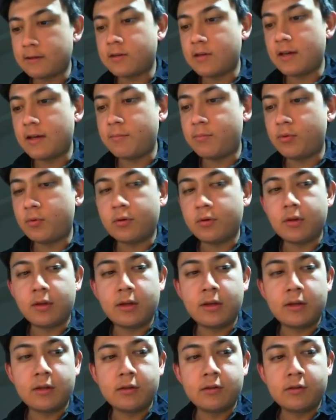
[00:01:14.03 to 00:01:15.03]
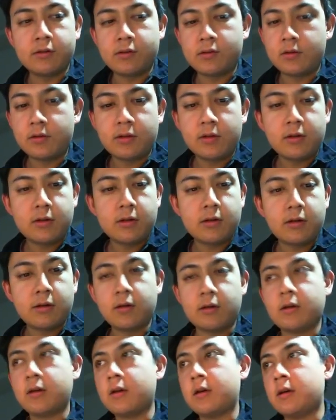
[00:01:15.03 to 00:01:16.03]
an example is
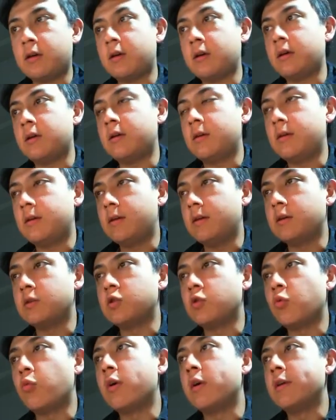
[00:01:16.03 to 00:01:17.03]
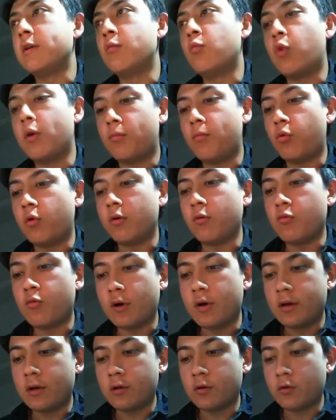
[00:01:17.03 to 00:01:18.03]
the one in
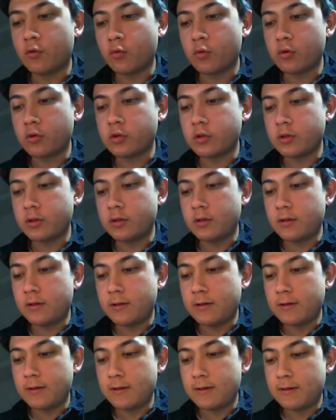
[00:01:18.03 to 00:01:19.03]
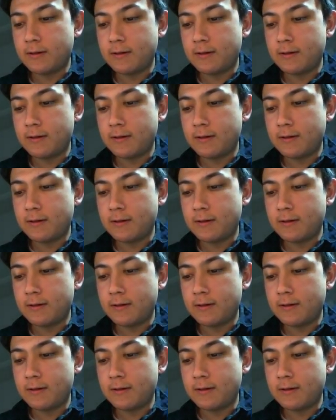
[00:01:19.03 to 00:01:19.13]
1.1 on your worksheet.